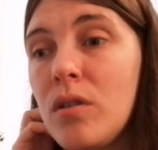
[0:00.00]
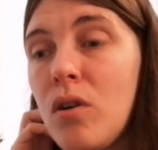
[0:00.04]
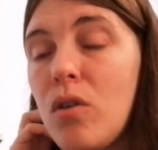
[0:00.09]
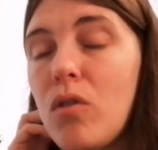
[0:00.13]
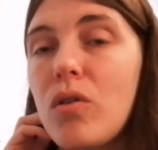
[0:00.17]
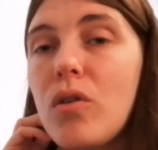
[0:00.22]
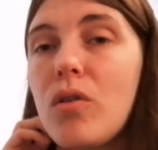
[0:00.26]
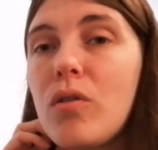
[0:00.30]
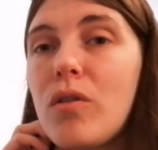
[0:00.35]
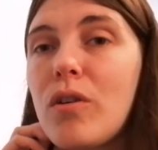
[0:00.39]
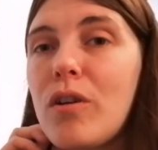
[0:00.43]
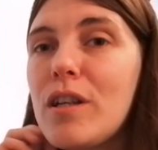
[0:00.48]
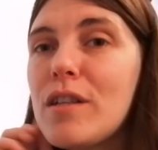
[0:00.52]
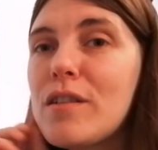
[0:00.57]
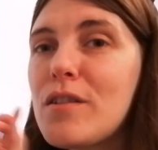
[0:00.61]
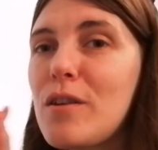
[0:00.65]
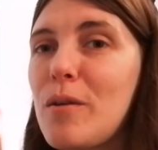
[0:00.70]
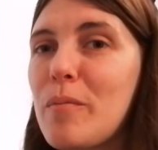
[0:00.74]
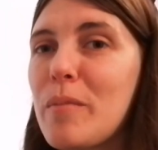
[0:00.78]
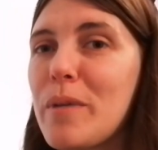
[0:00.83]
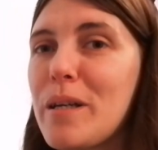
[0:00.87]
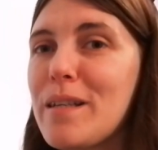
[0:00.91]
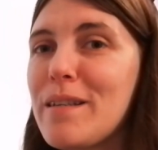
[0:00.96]
Oh no, it's
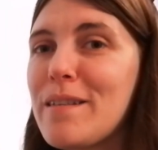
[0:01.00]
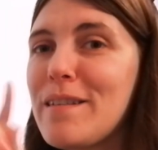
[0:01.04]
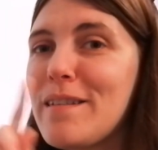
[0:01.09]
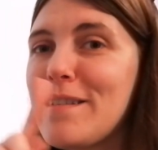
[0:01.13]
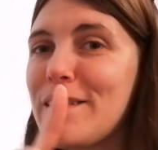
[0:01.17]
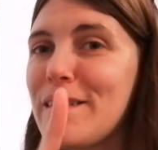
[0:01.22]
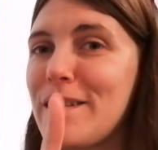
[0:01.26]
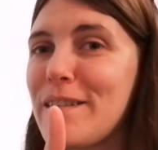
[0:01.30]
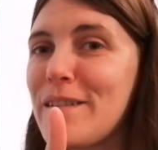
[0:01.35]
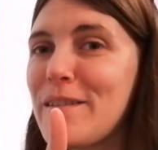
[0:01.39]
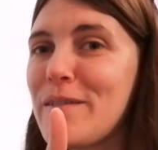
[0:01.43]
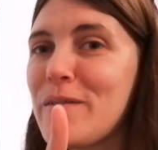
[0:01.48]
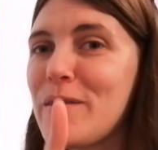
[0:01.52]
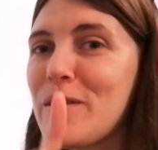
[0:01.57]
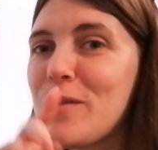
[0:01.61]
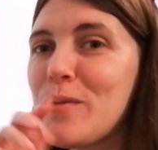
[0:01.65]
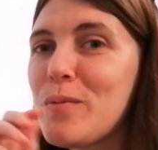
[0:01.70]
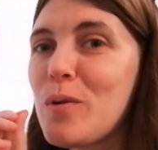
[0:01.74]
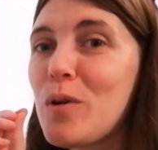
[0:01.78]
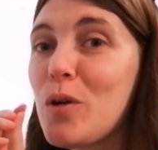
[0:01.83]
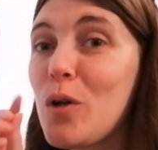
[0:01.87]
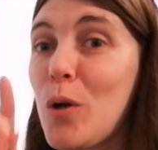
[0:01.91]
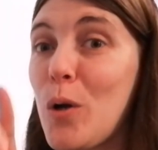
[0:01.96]
not Macy's, that's the
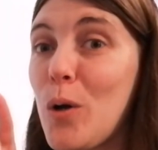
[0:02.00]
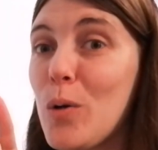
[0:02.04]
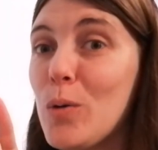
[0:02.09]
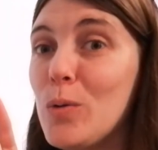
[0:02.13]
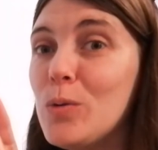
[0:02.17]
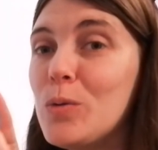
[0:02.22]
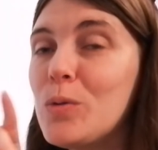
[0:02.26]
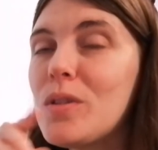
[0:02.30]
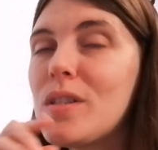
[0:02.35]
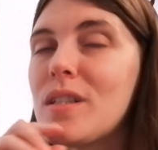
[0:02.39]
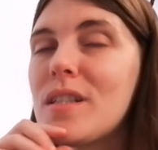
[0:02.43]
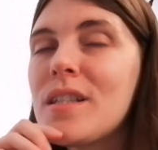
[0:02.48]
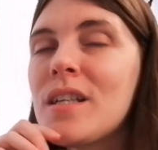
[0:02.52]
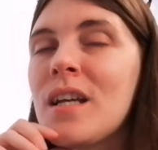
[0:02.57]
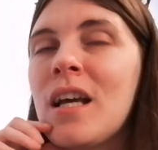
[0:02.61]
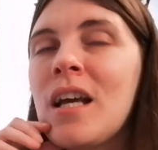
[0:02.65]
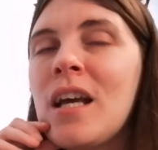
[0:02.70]
first one, Coles.